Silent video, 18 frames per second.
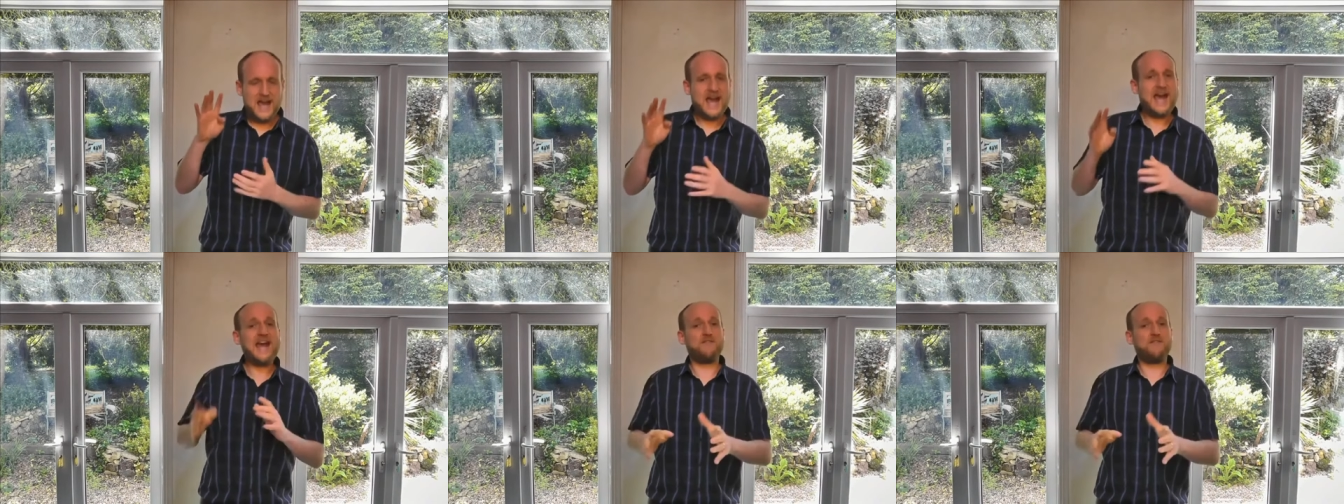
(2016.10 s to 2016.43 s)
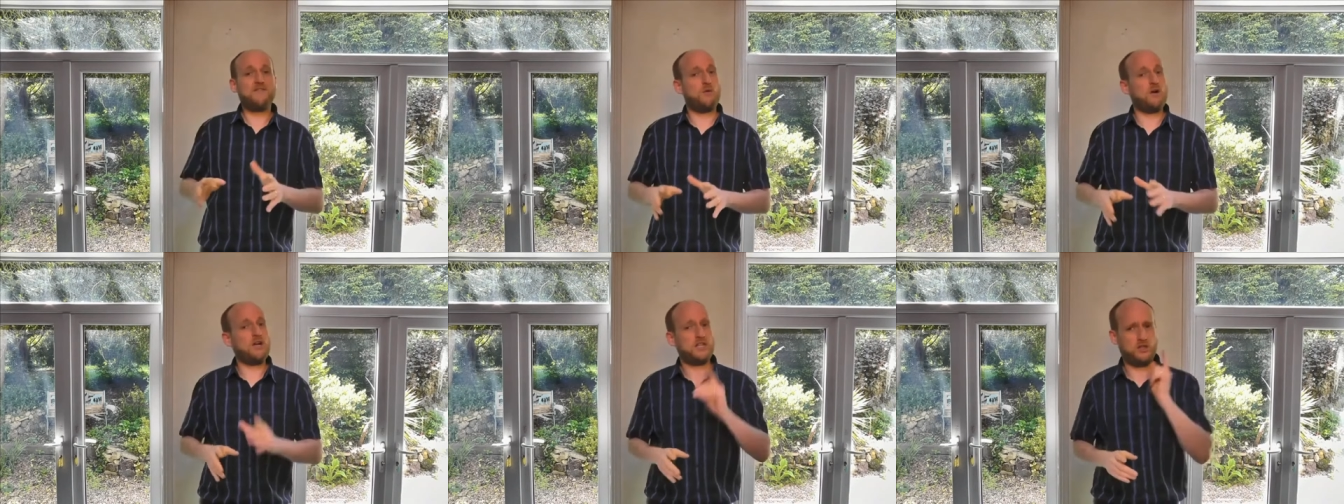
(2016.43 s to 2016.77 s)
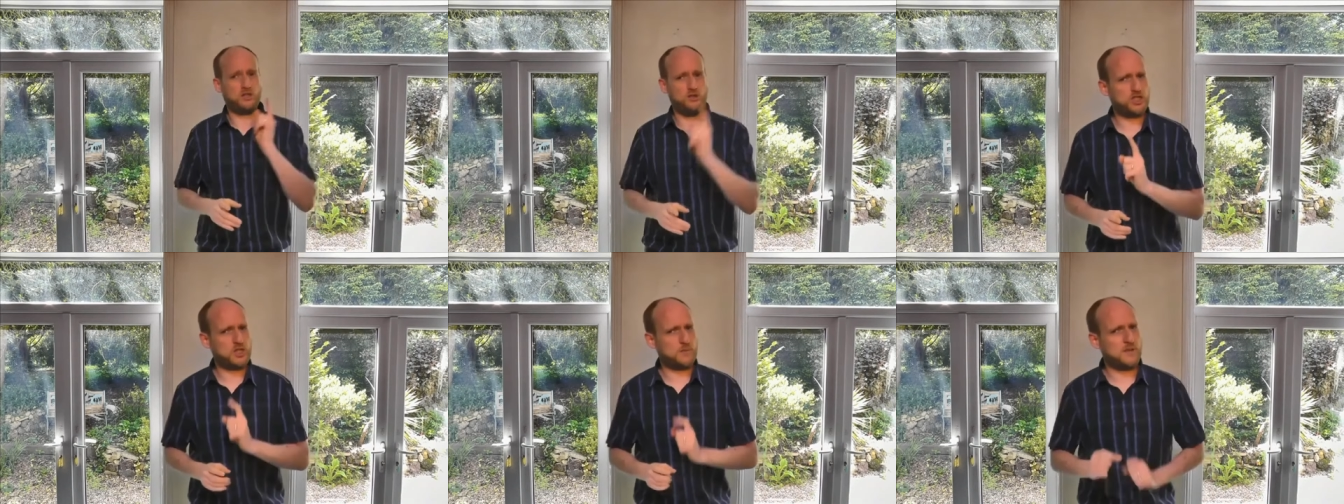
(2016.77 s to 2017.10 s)
hey everyone, it
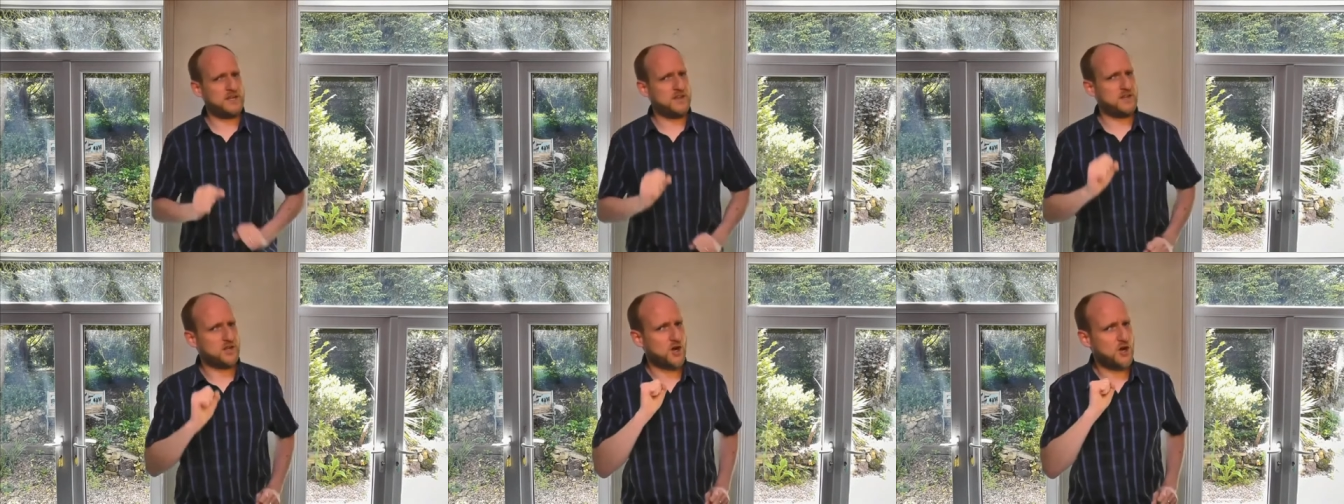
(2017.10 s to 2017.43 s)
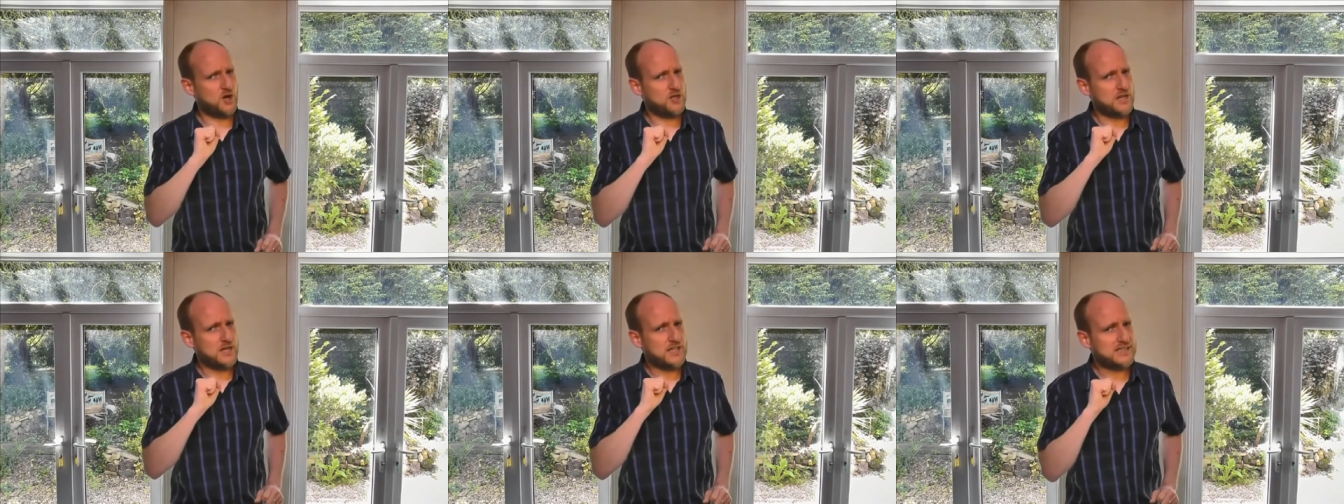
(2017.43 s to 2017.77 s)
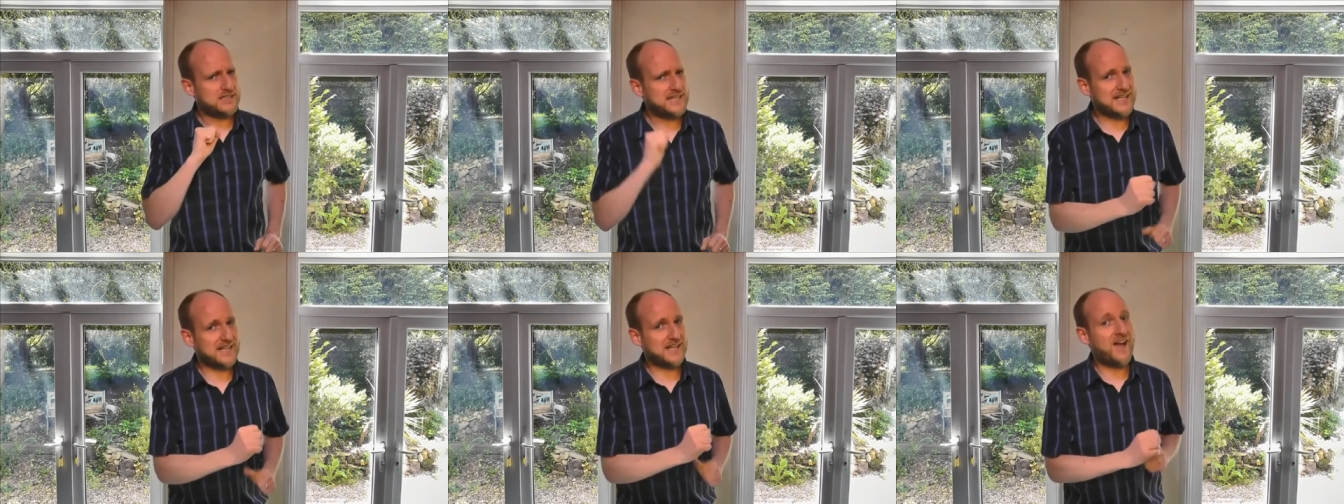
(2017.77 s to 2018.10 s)
used to be that God
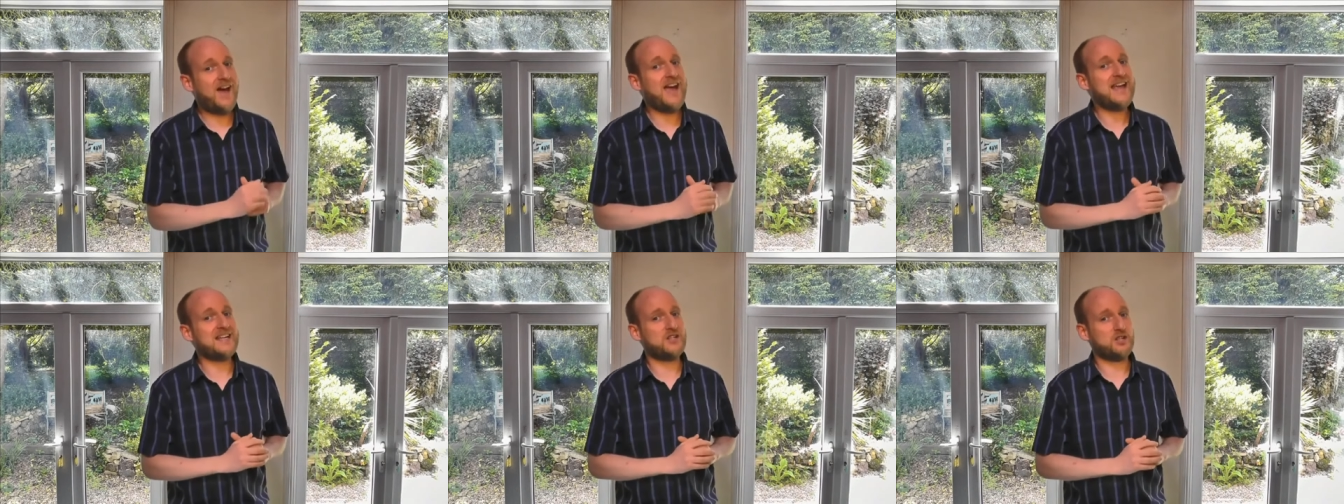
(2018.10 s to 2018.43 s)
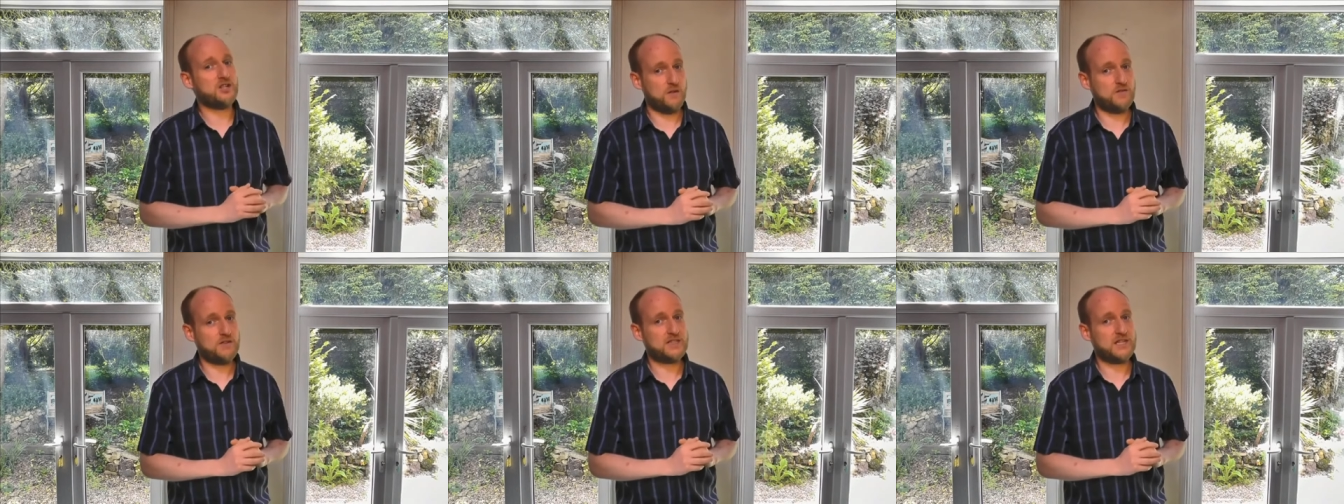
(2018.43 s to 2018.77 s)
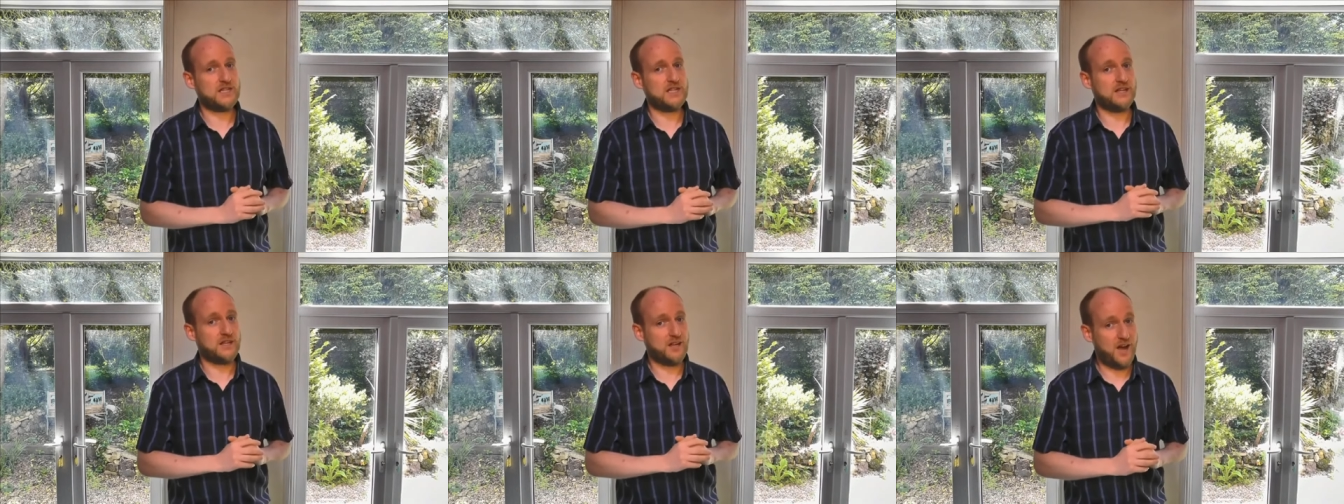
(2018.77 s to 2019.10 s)
didn't like
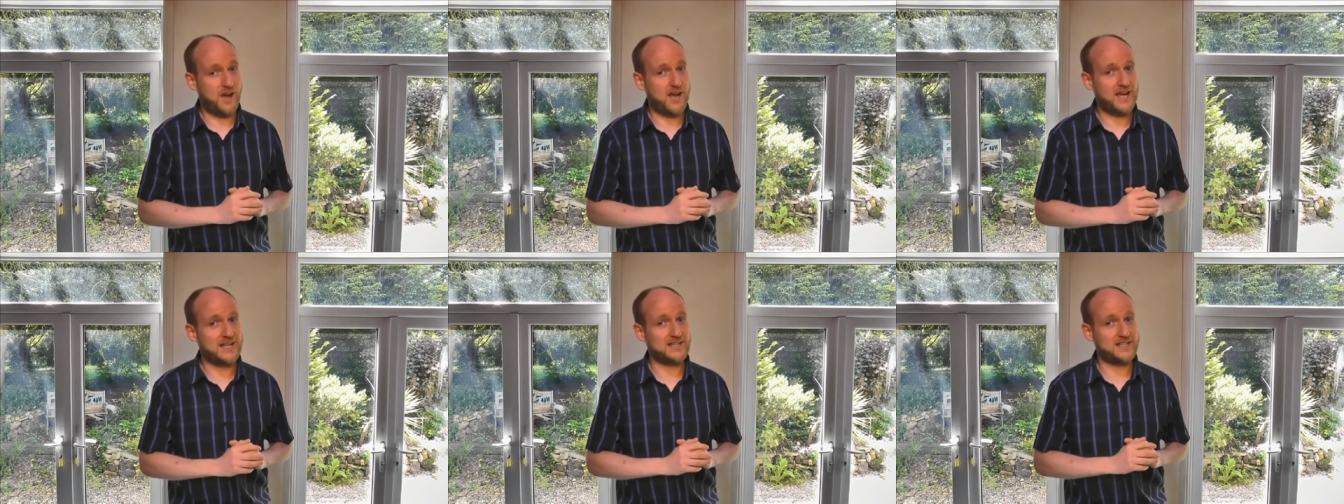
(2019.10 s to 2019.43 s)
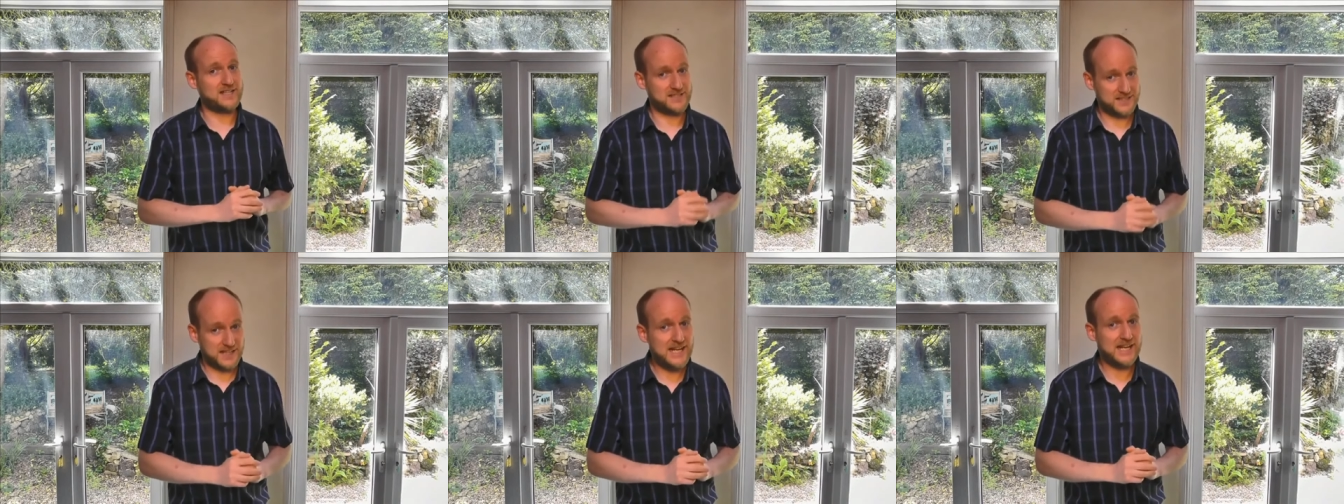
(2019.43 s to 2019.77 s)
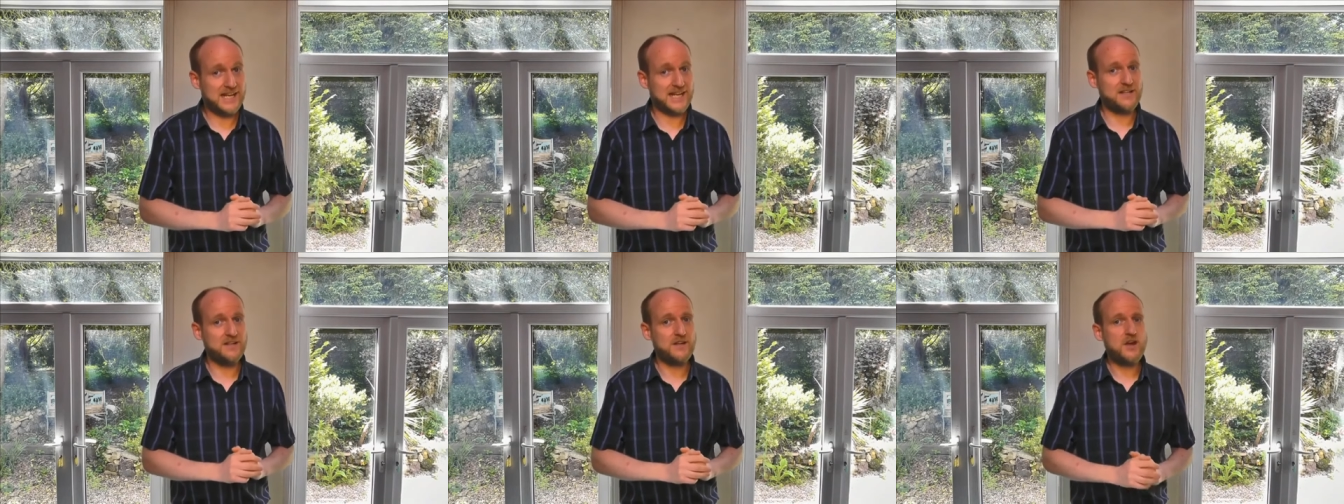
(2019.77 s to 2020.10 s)
coveting, lying, and
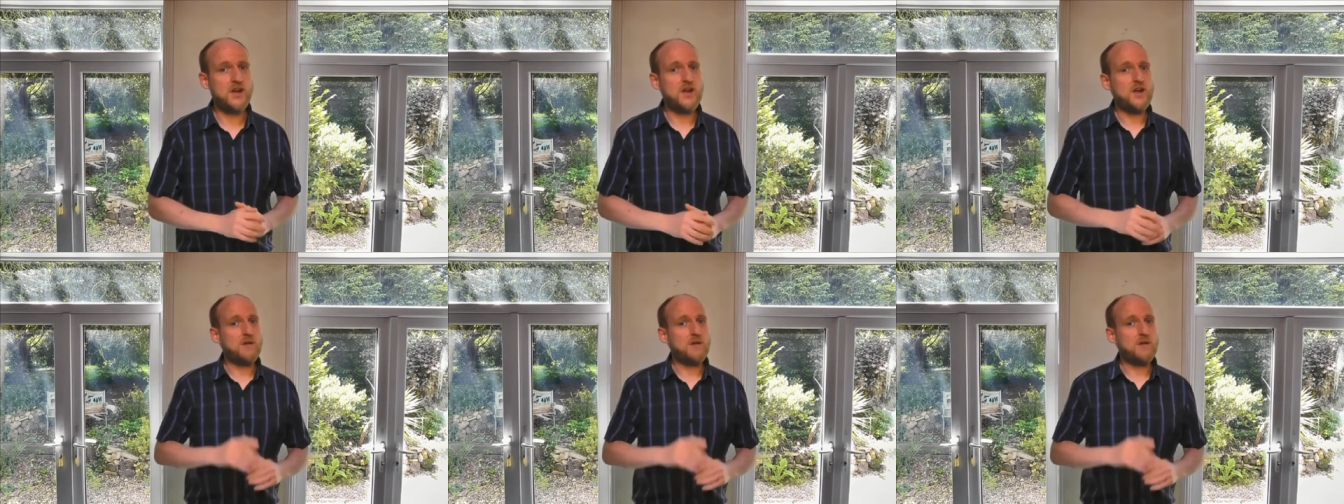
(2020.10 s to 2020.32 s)
stealing,